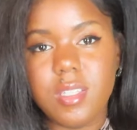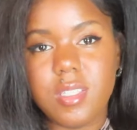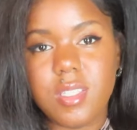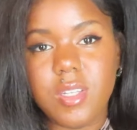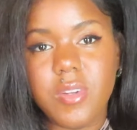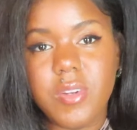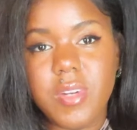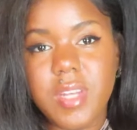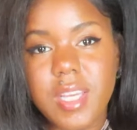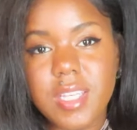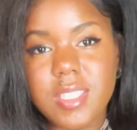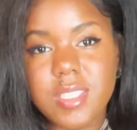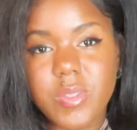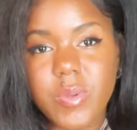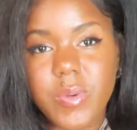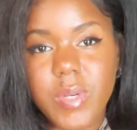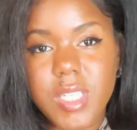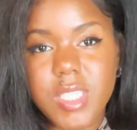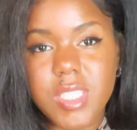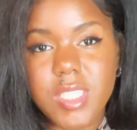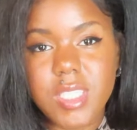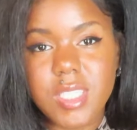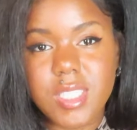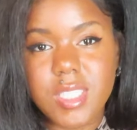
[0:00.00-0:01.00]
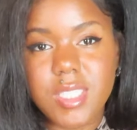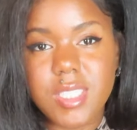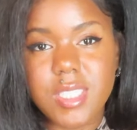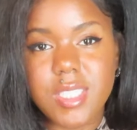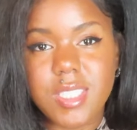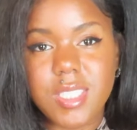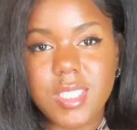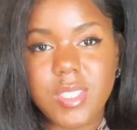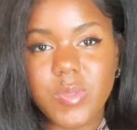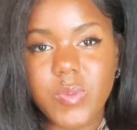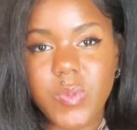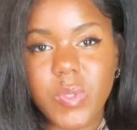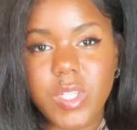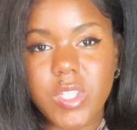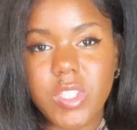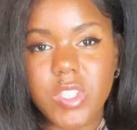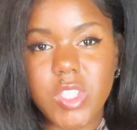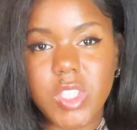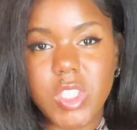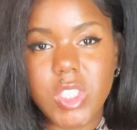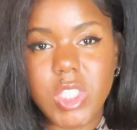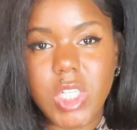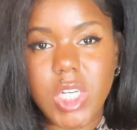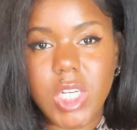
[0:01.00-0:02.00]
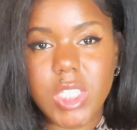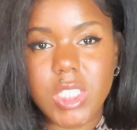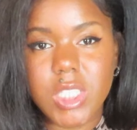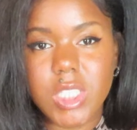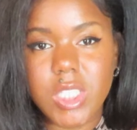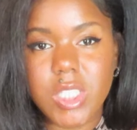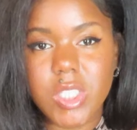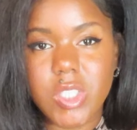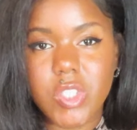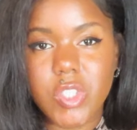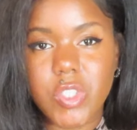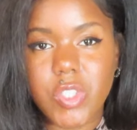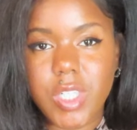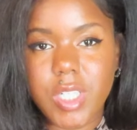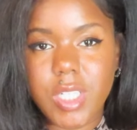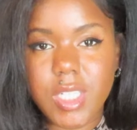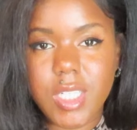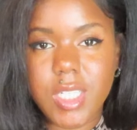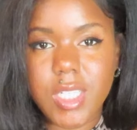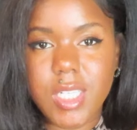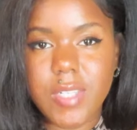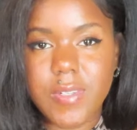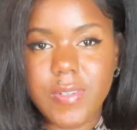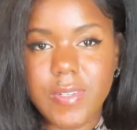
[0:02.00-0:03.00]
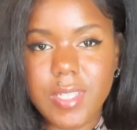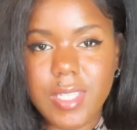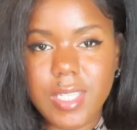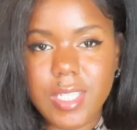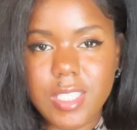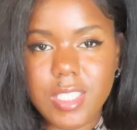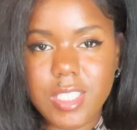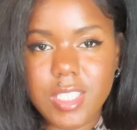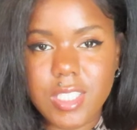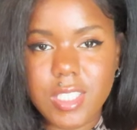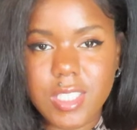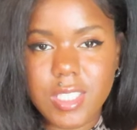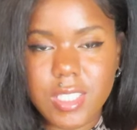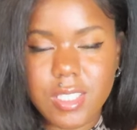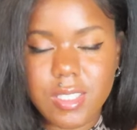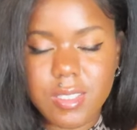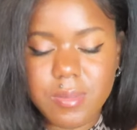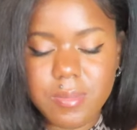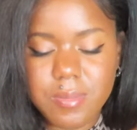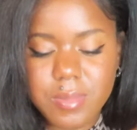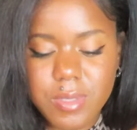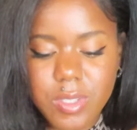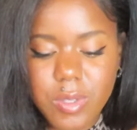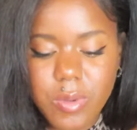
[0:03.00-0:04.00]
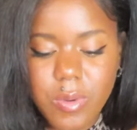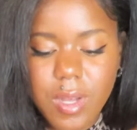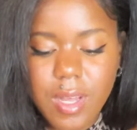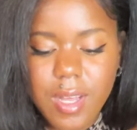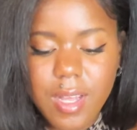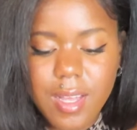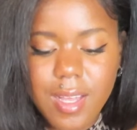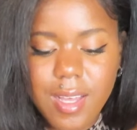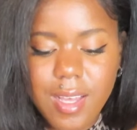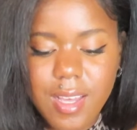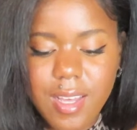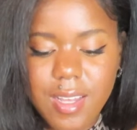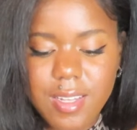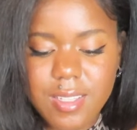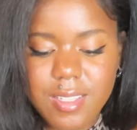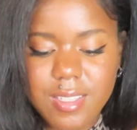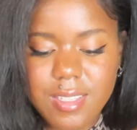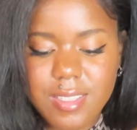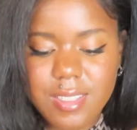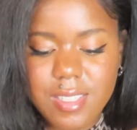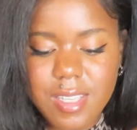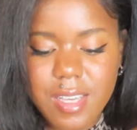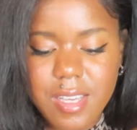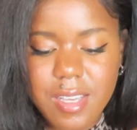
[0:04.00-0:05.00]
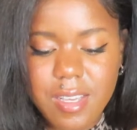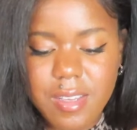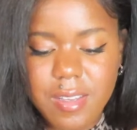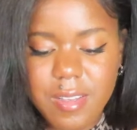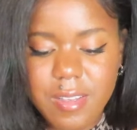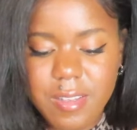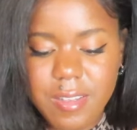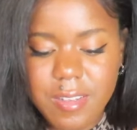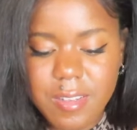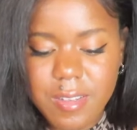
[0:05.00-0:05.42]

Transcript: So next question is, what is your toxic trait in a relationship? So I have to say,